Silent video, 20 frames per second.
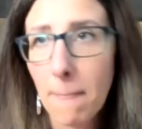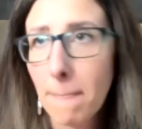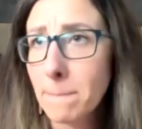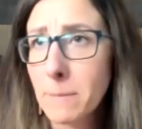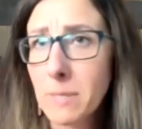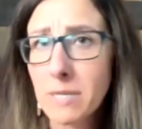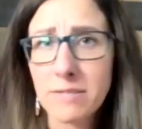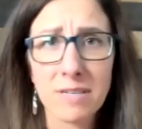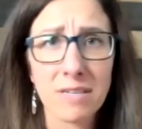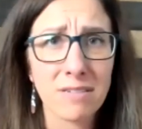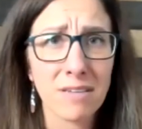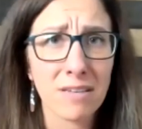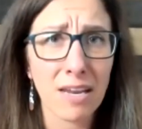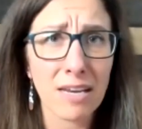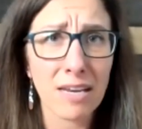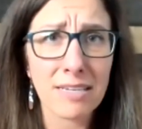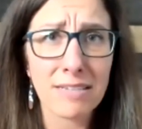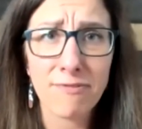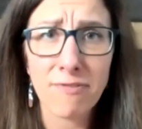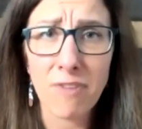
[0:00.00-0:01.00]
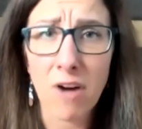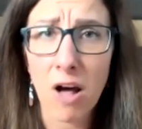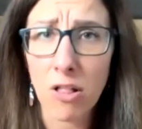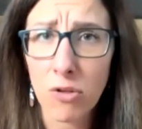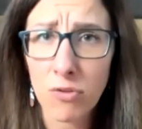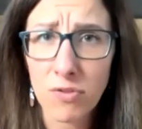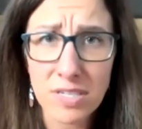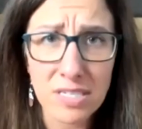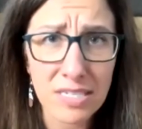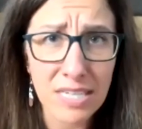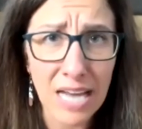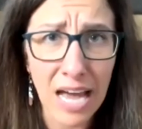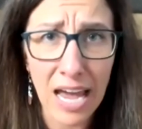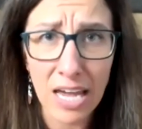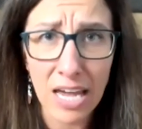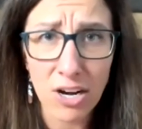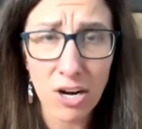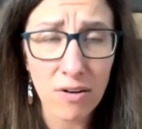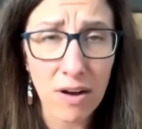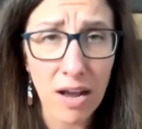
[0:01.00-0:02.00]
This isn't a follow this
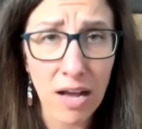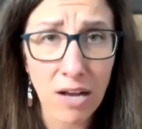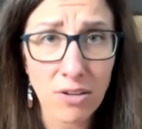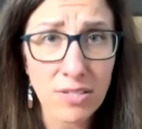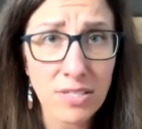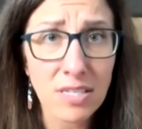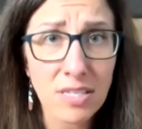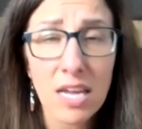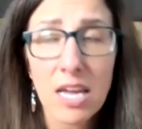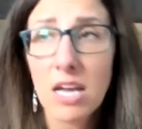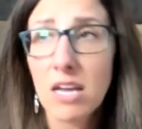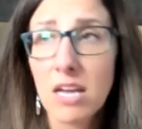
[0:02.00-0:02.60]
diet or else.